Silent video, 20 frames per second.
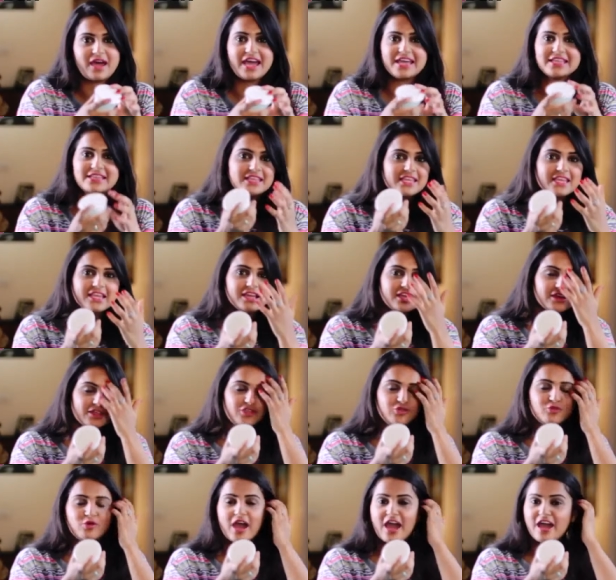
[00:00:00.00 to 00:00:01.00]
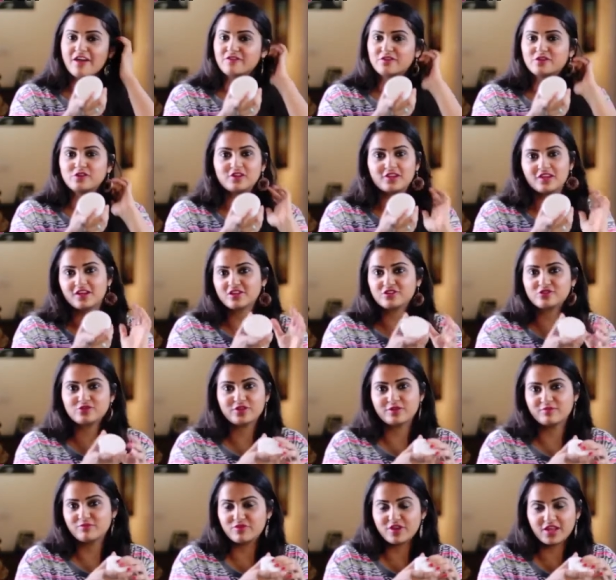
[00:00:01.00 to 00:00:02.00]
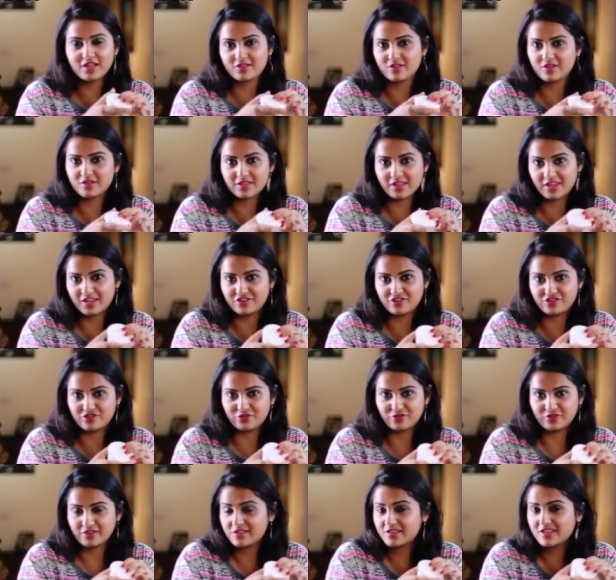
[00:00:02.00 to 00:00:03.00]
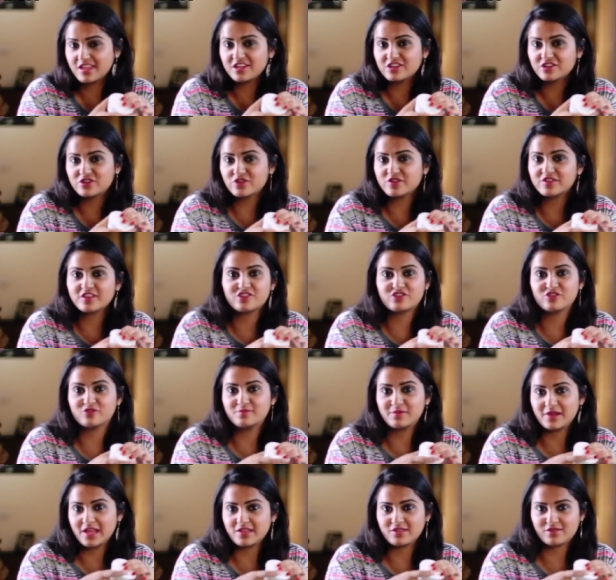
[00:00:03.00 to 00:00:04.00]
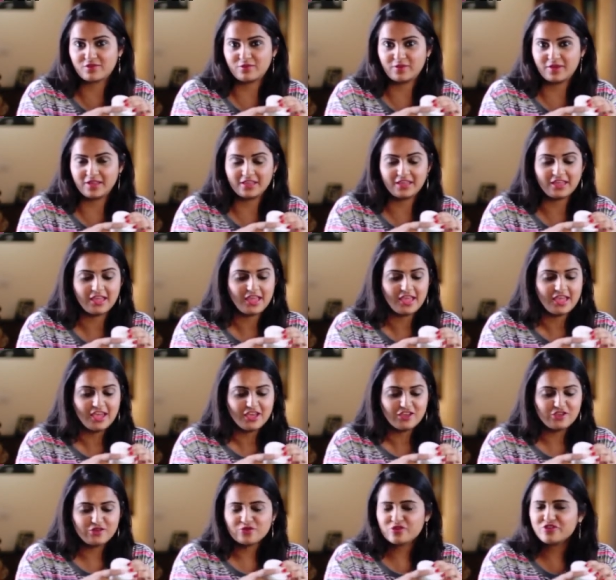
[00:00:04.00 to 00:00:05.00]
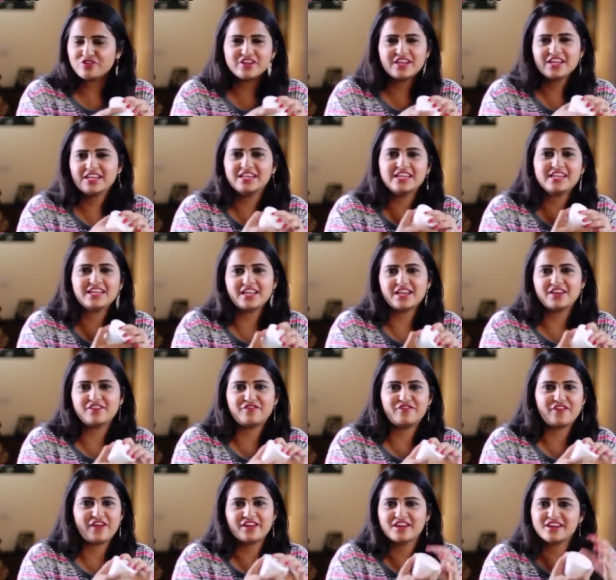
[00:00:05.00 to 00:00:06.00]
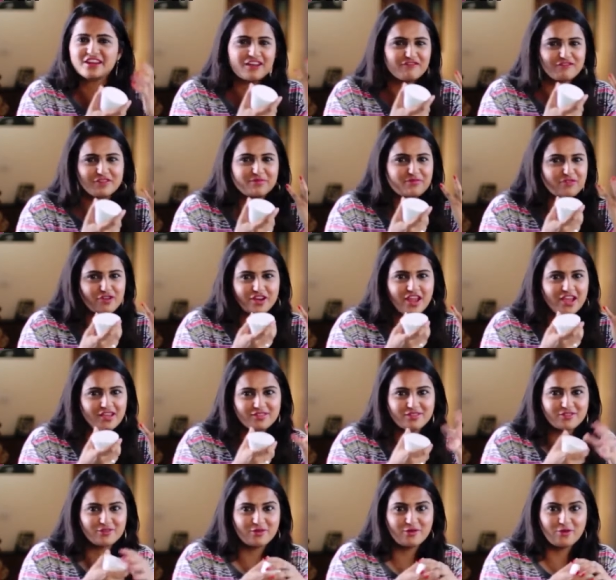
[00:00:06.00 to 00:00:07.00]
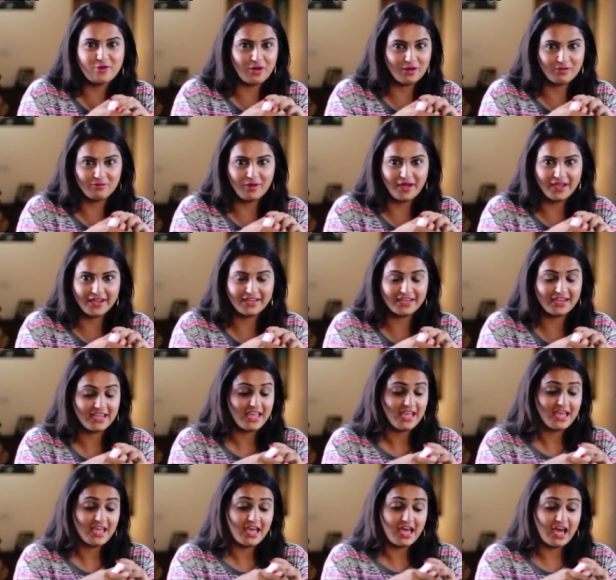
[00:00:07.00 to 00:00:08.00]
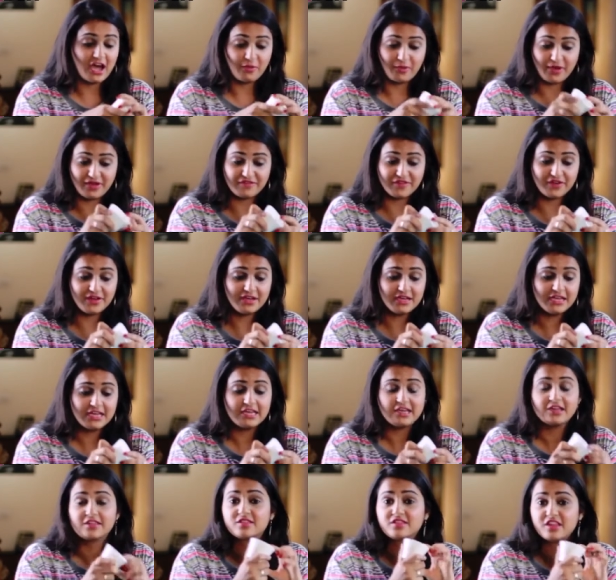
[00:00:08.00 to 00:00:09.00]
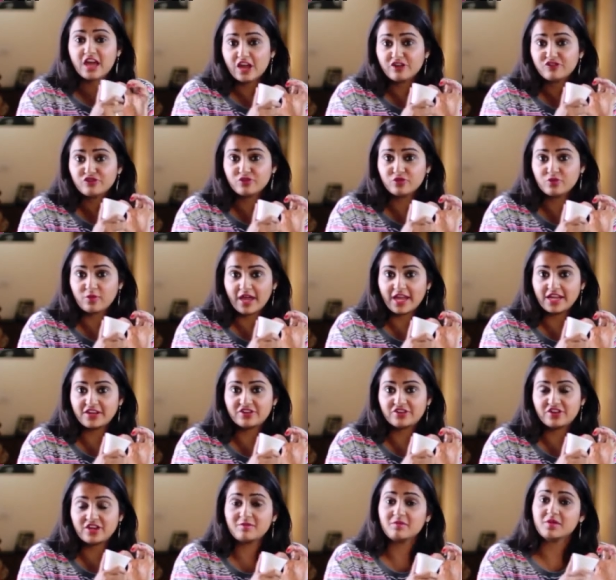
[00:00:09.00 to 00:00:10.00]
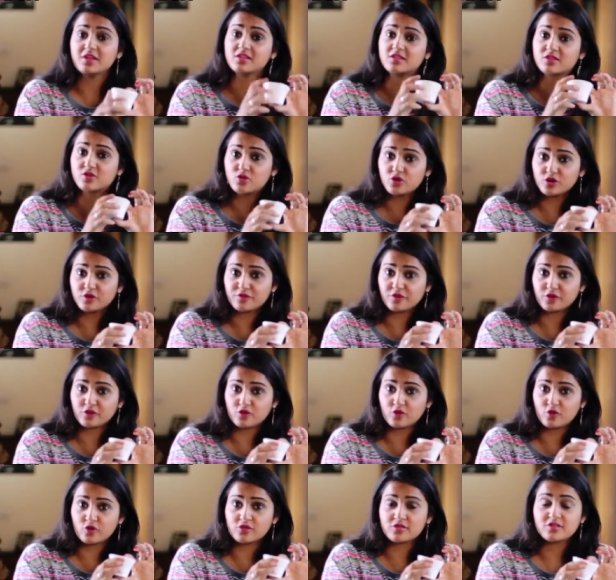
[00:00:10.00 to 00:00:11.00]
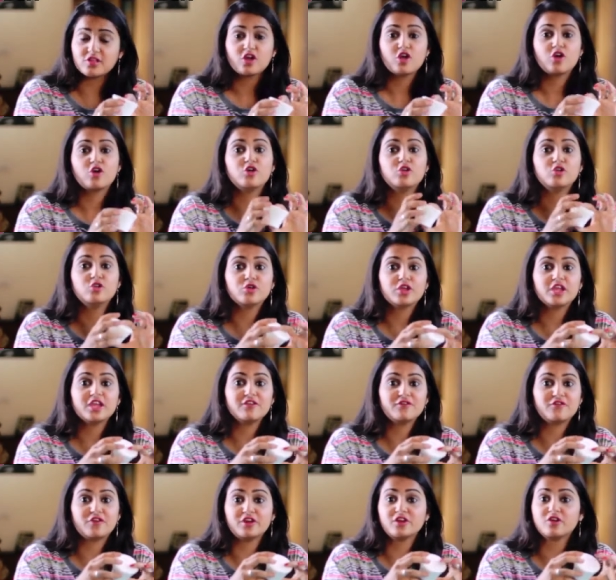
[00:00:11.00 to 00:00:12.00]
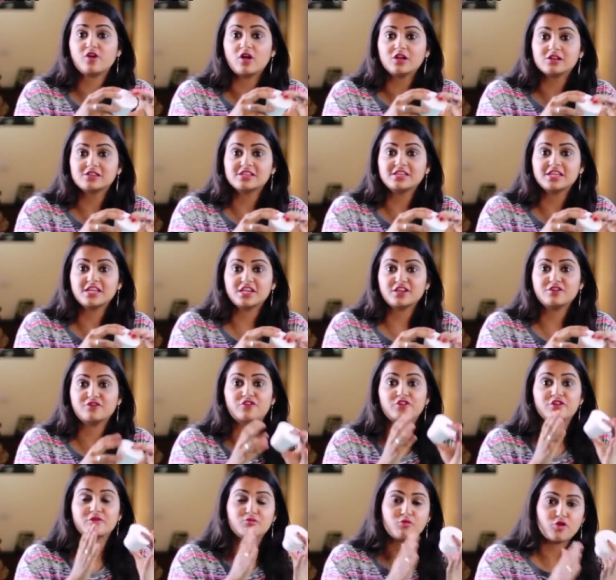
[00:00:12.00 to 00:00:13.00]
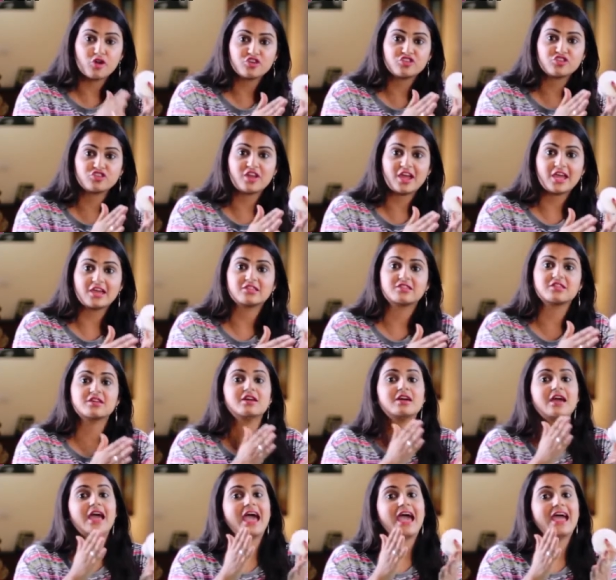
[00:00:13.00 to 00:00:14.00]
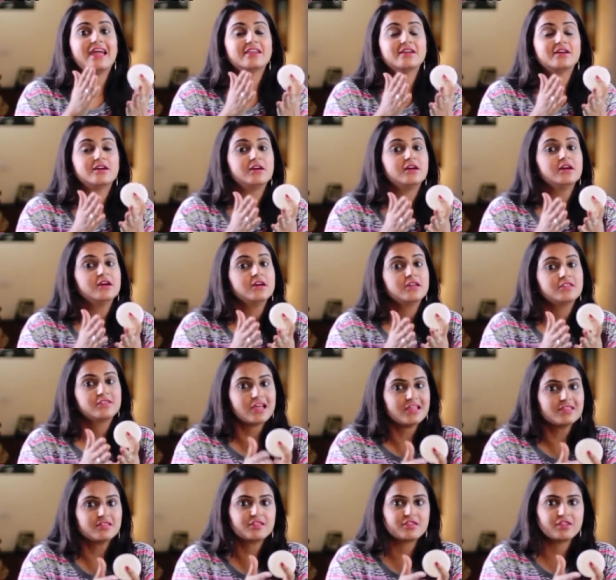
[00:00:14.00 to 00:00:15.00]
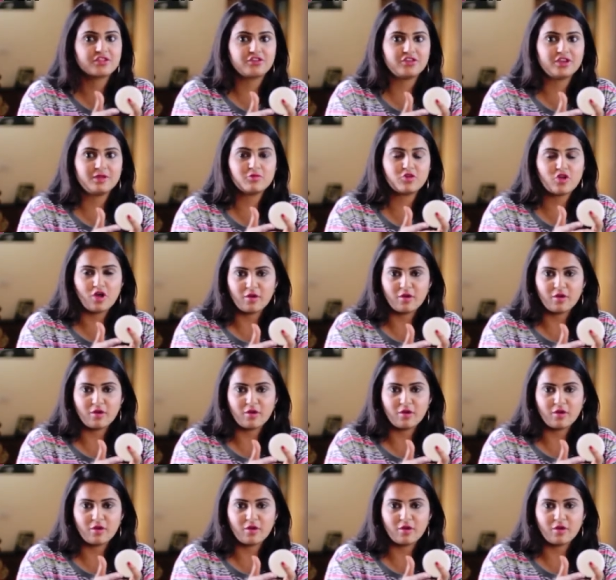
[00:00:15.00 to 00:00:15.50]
I think you have to learn to embrace your skin tone, the skin tone that you're blessed with. You don't really need any fair and lovely products to go all white. However, Za True White Cream is good for those who are looking for an alternative for a moisturizer and a sunscreen